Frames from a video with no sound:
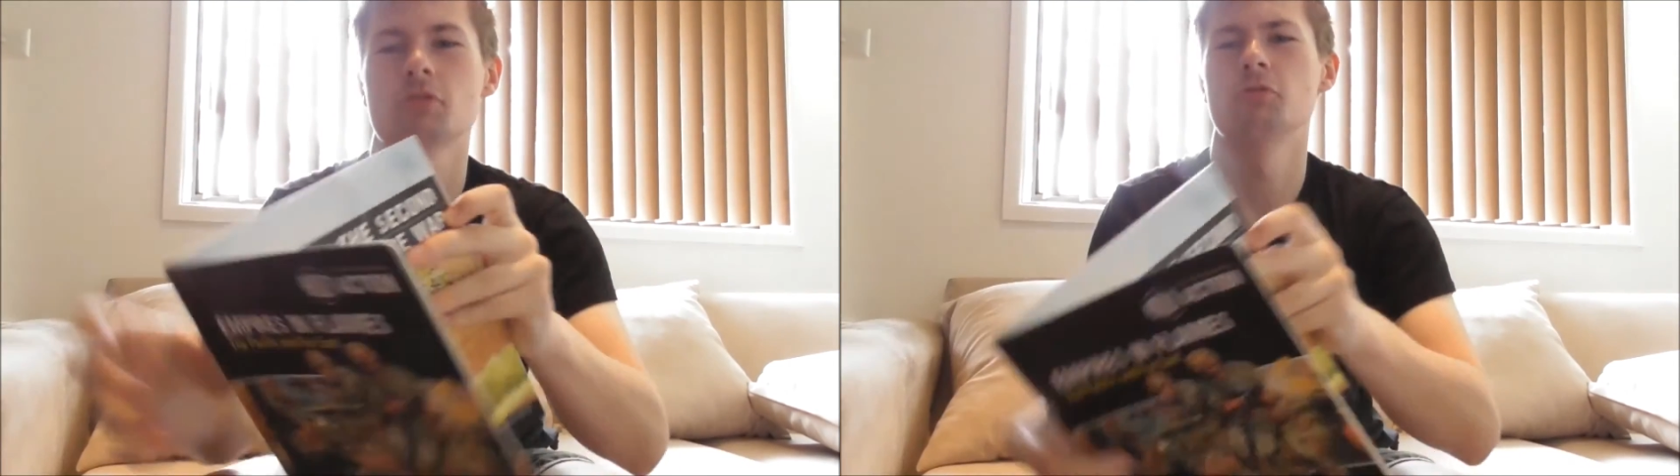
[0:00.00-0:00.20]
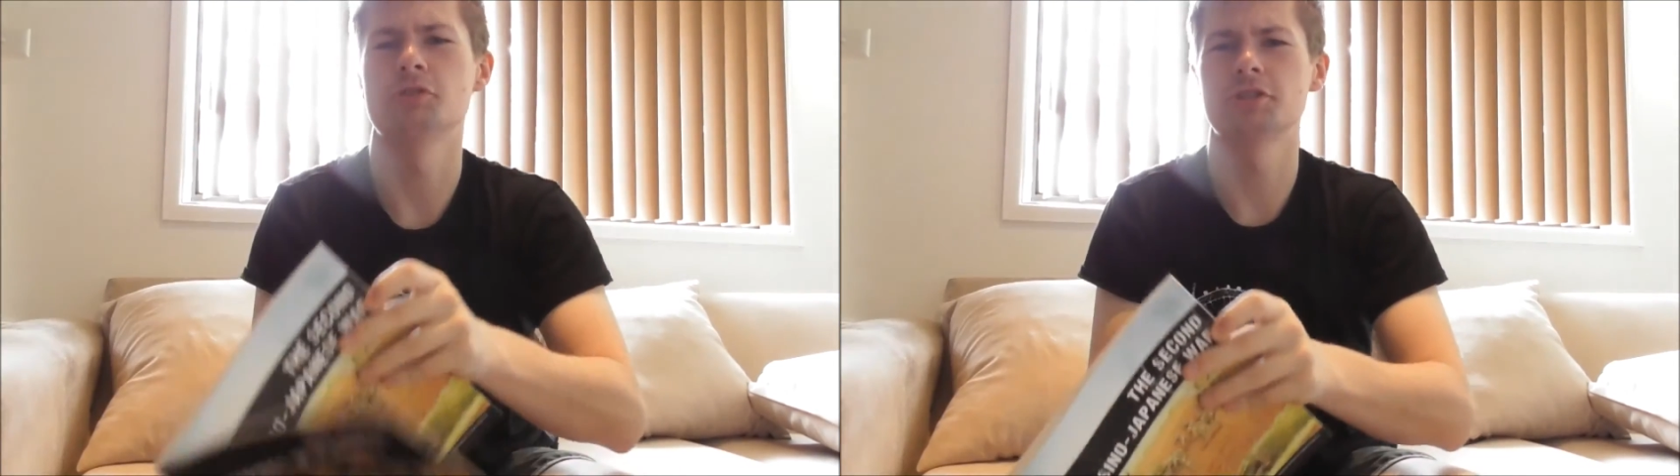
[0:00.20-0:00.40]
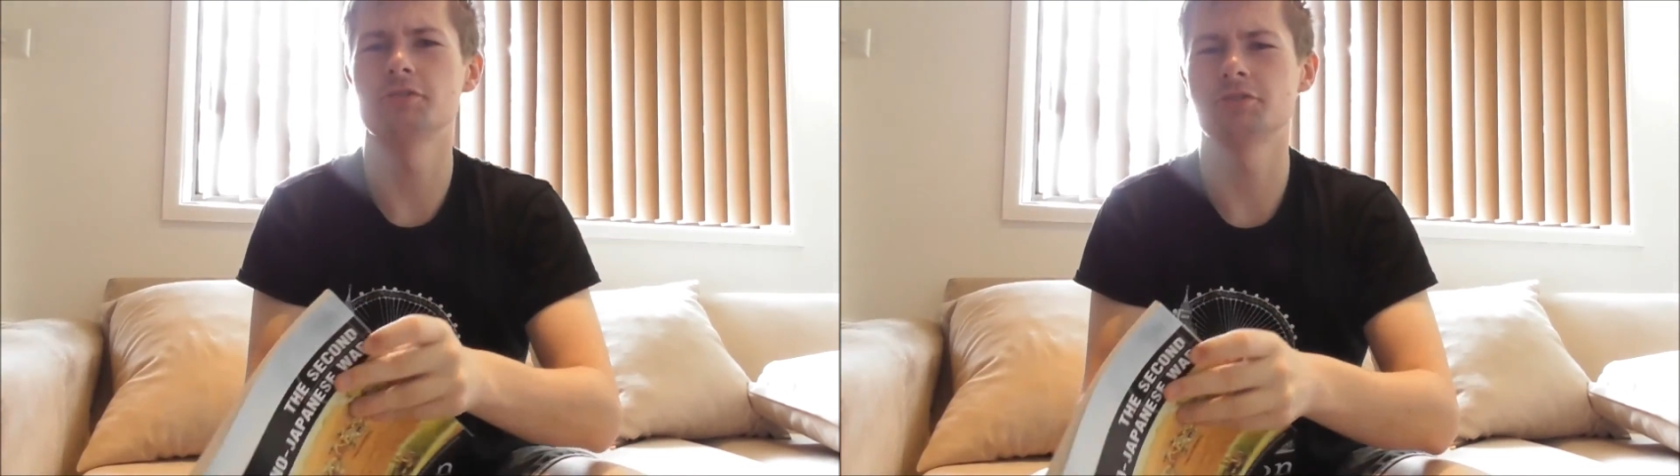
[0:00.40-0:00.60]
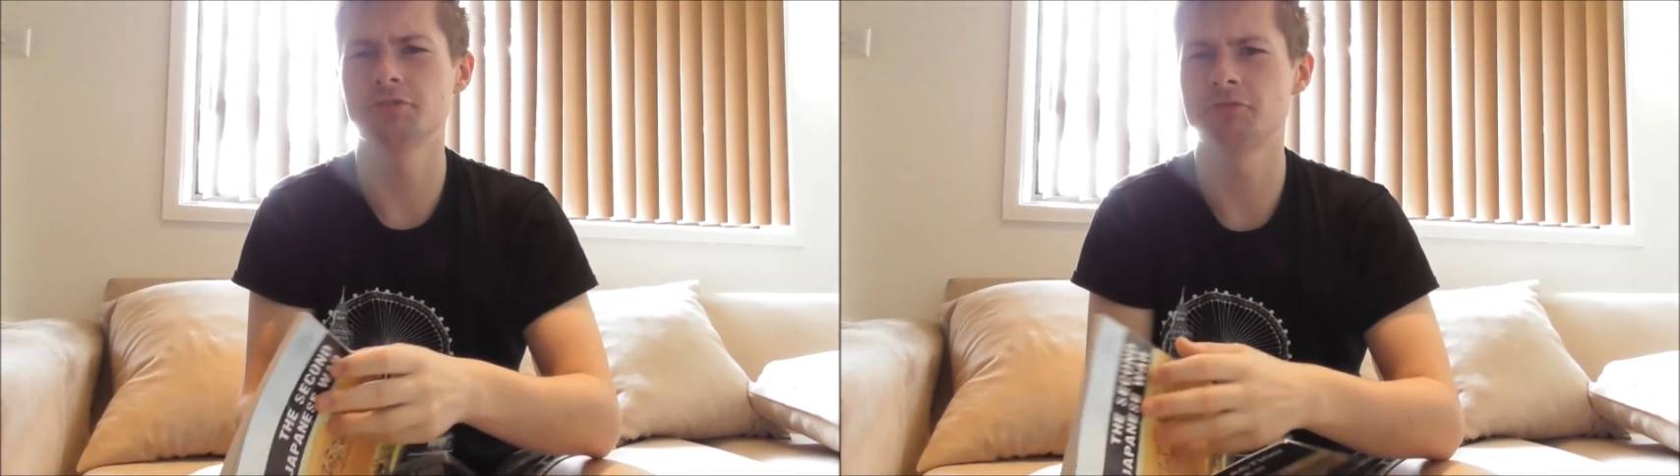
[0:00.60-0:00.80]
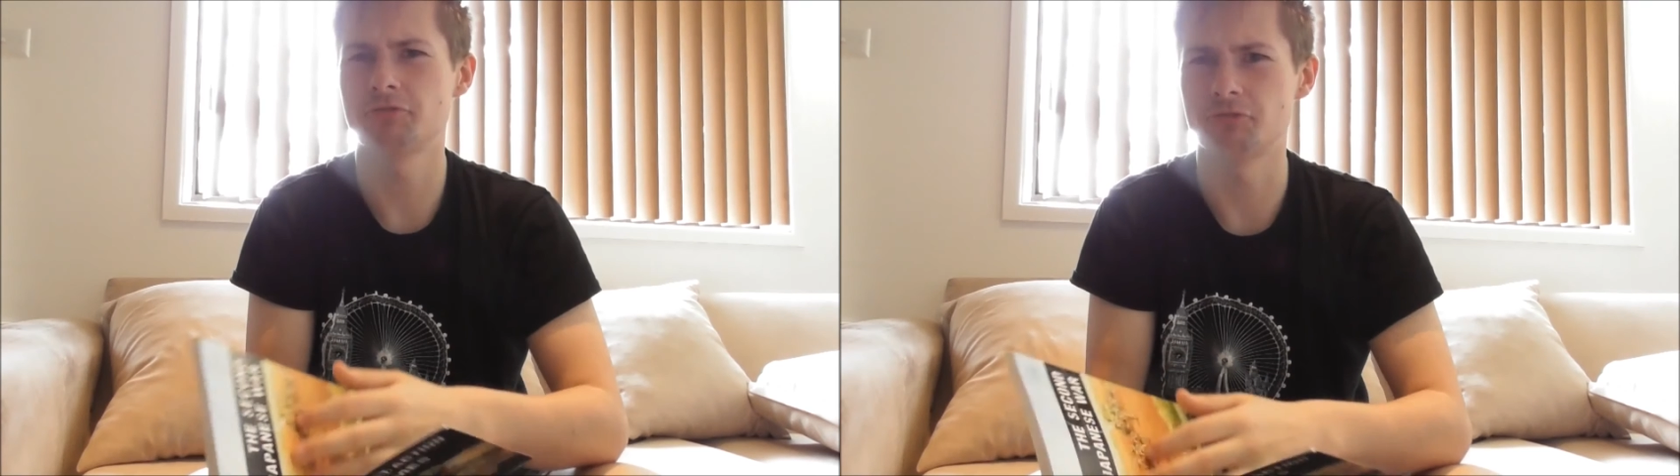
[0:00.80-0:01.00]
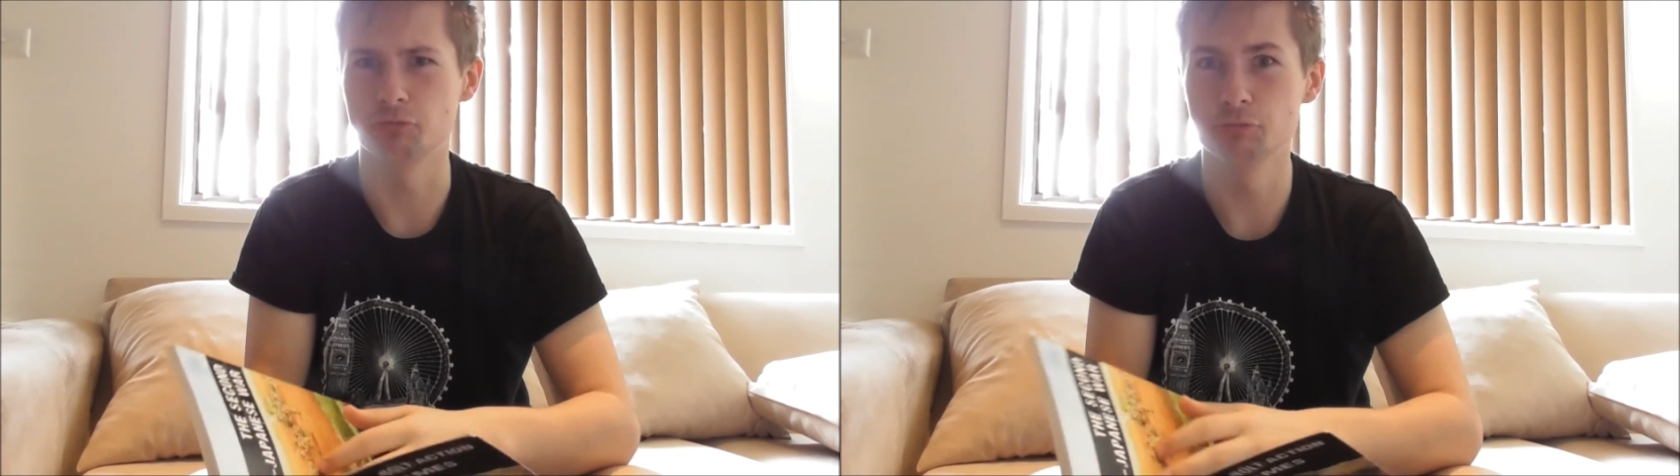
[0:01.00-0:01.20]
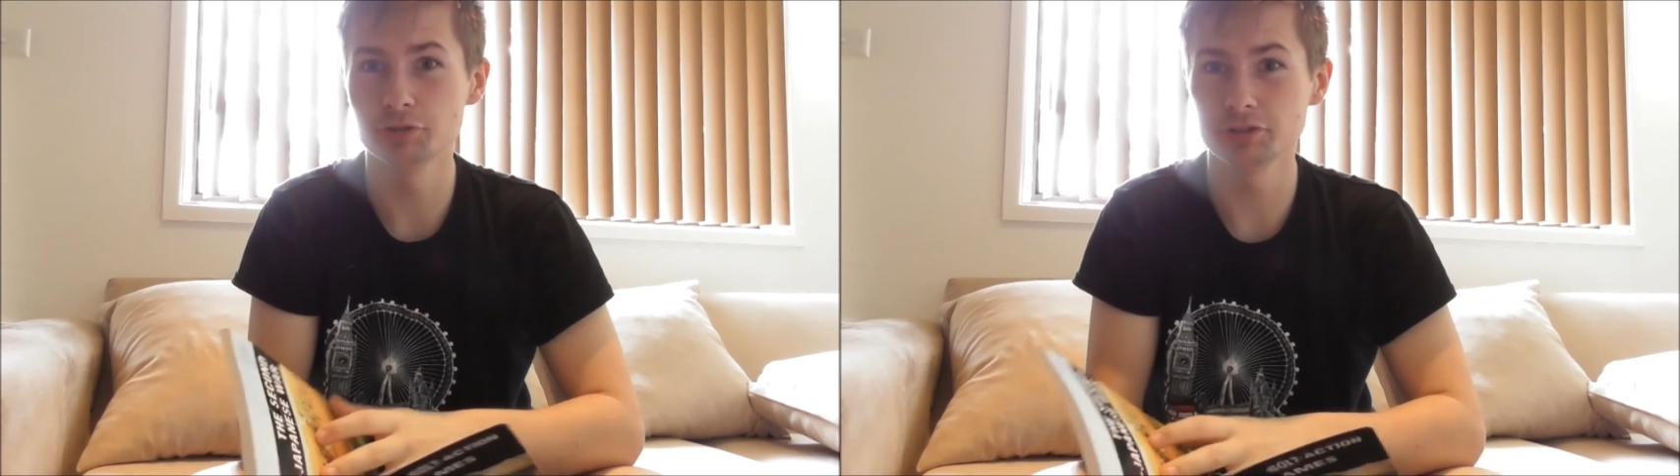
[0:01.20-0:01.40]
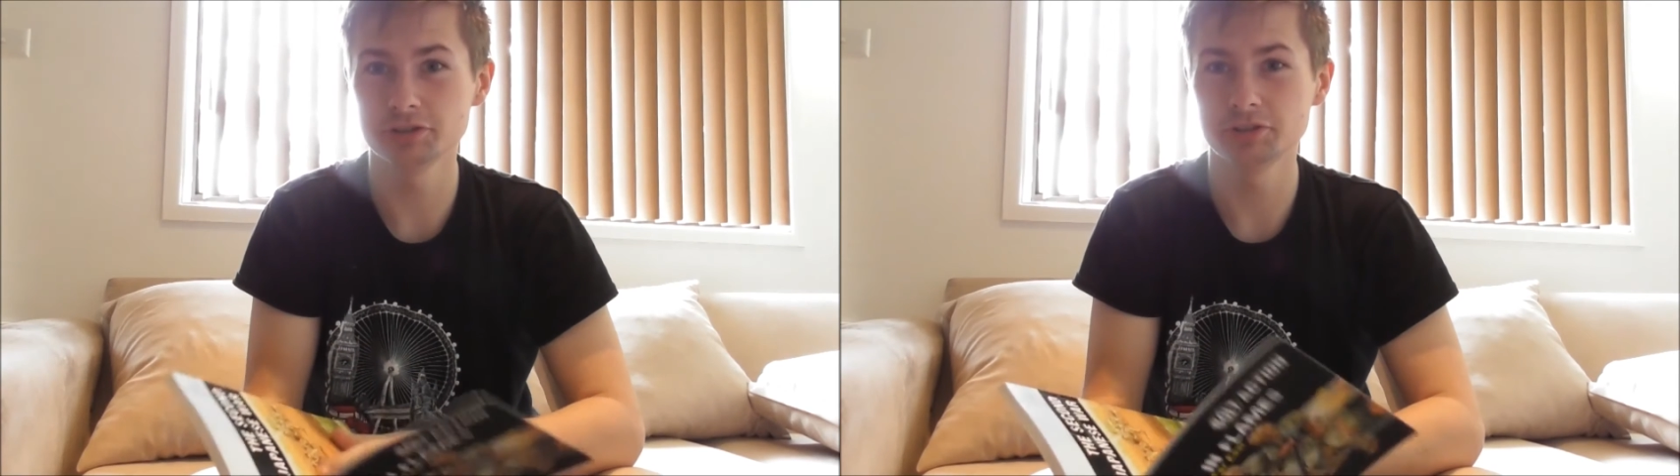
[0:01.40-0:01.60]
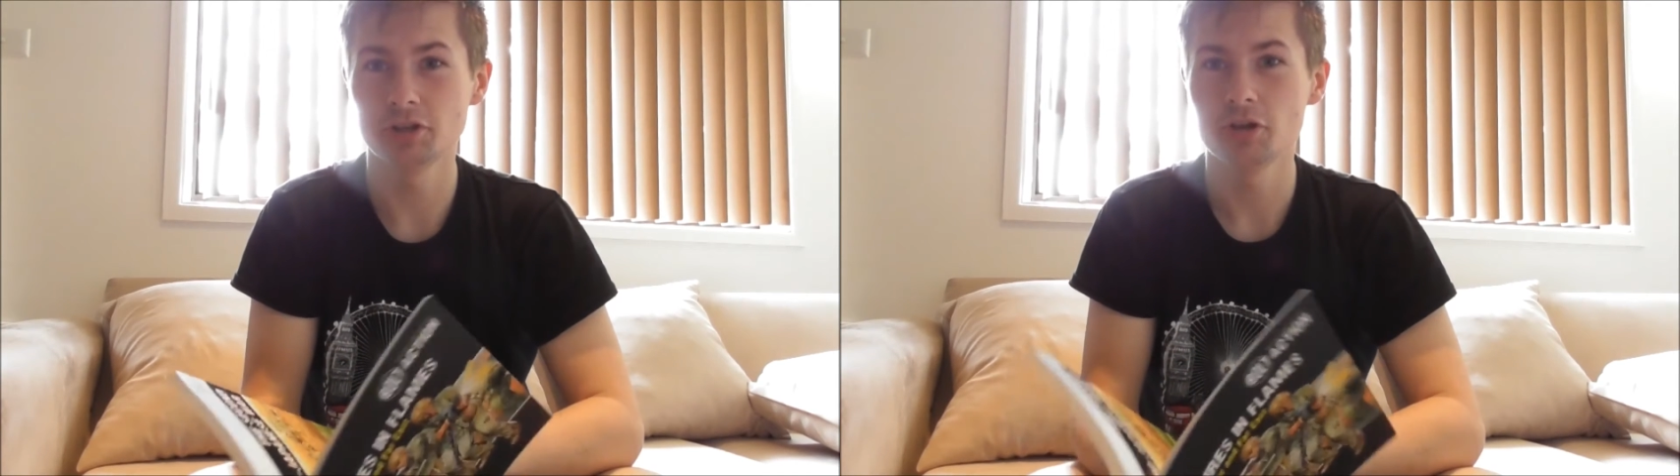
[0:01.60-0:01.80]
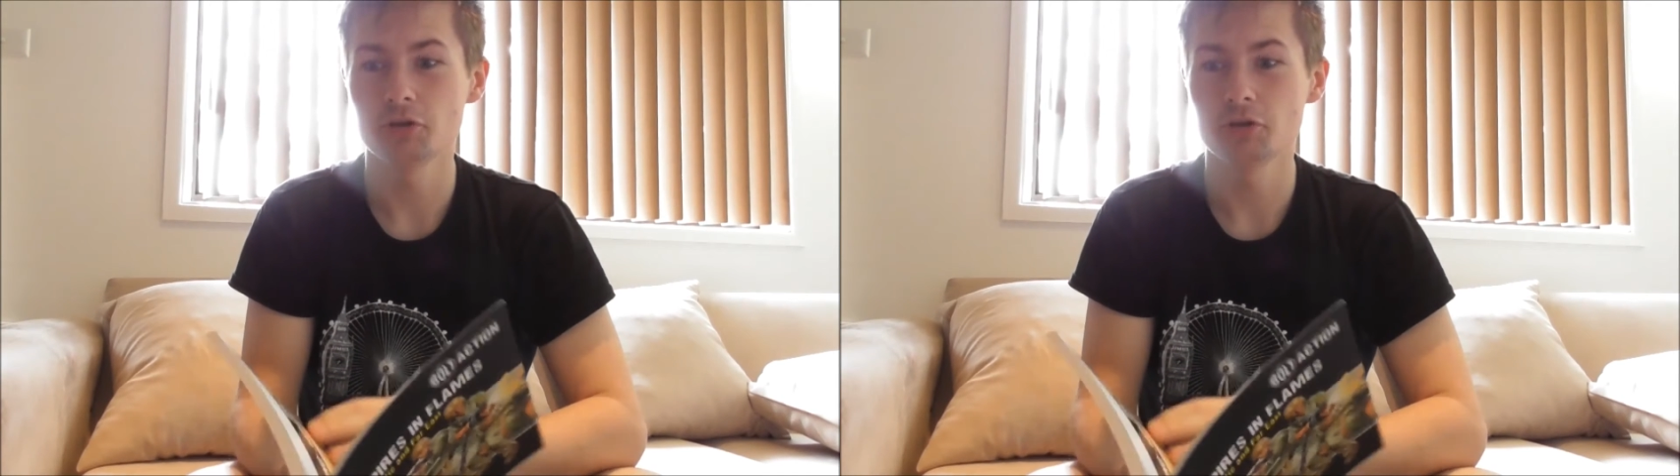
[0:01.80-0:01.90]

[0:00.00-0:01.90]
which gives you really